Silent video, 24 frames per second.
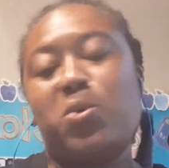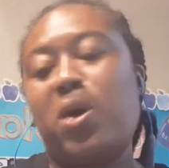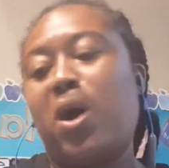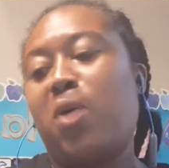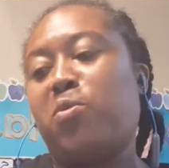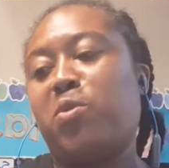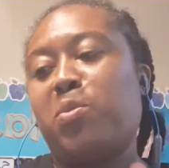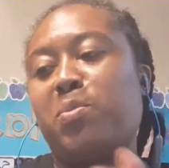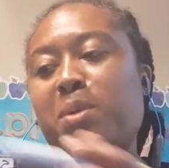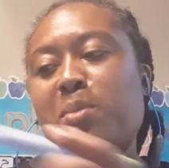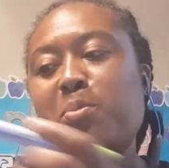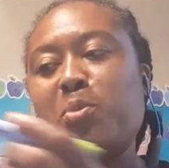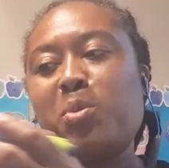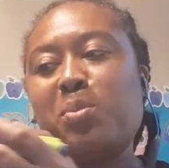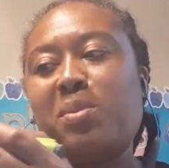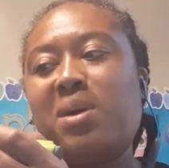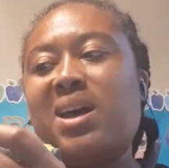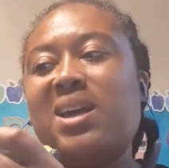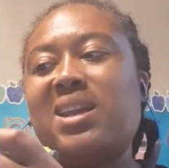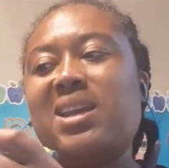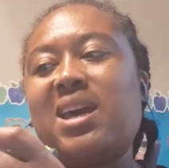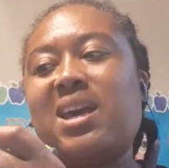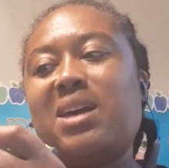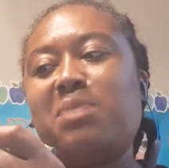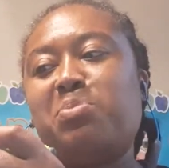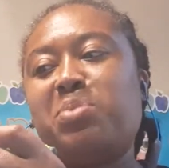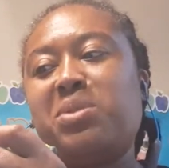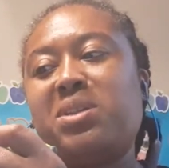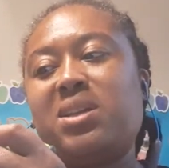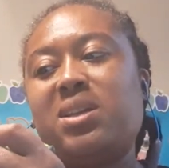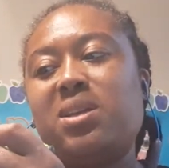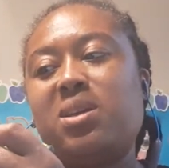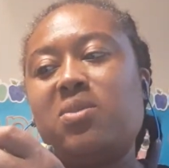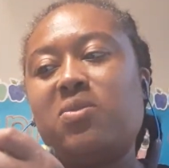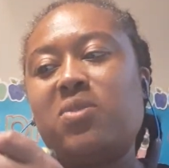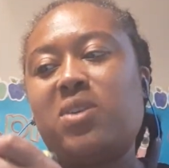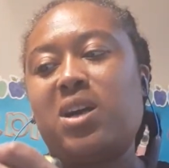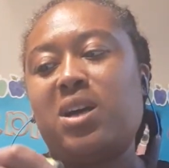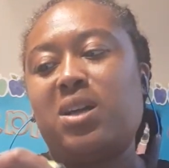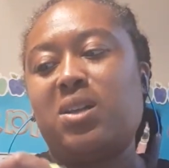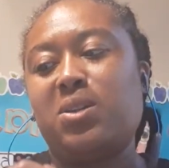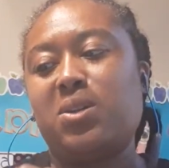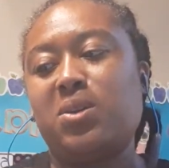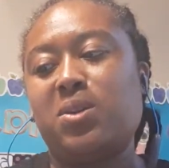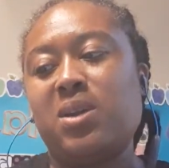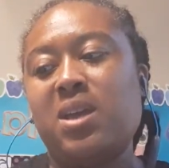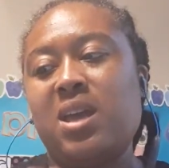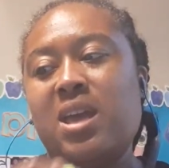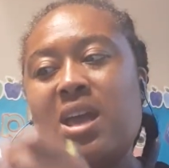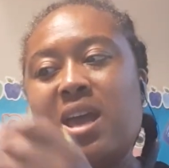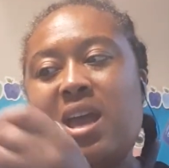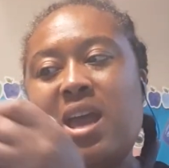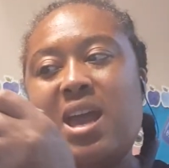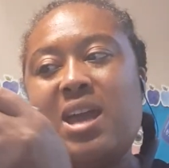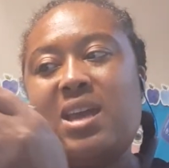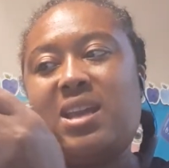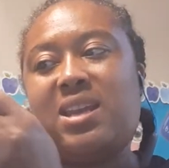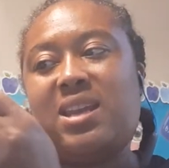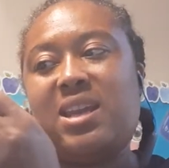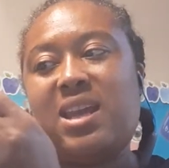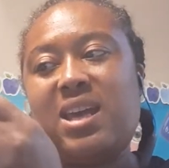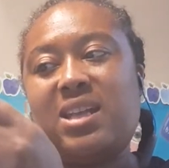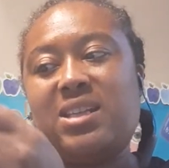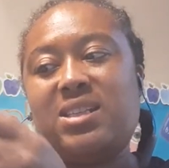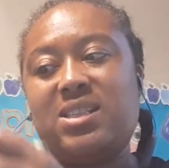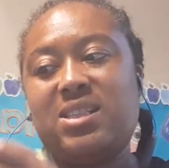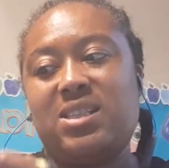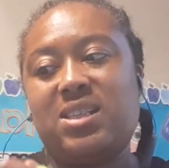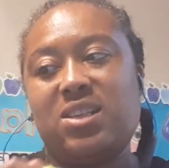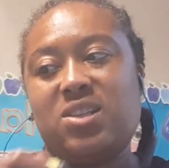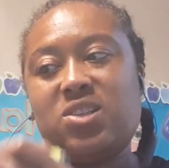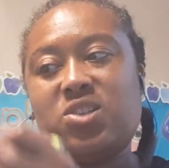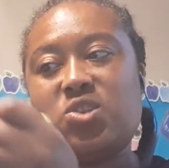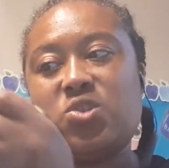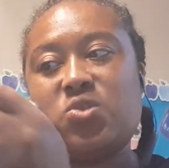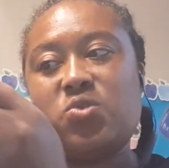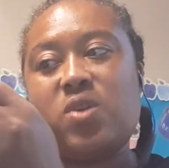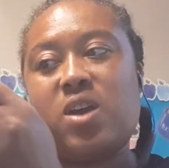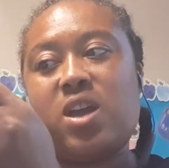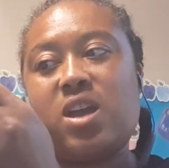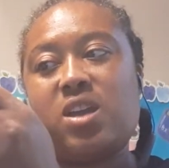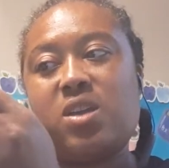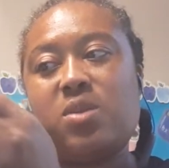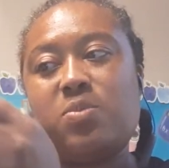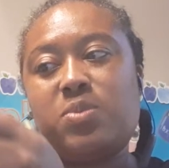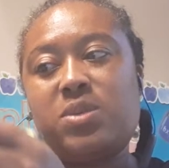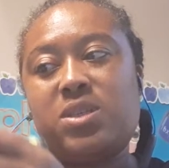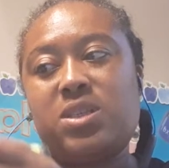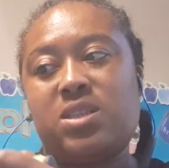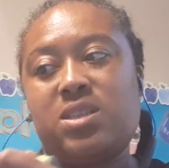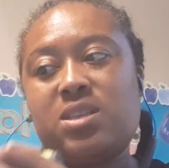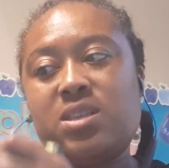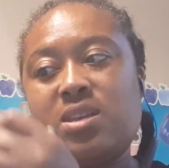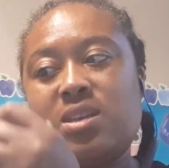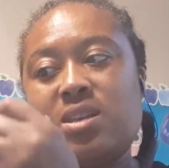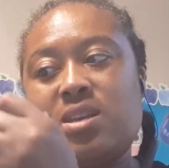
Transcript: I remember mine had plenty of color, and it had 6 stripes,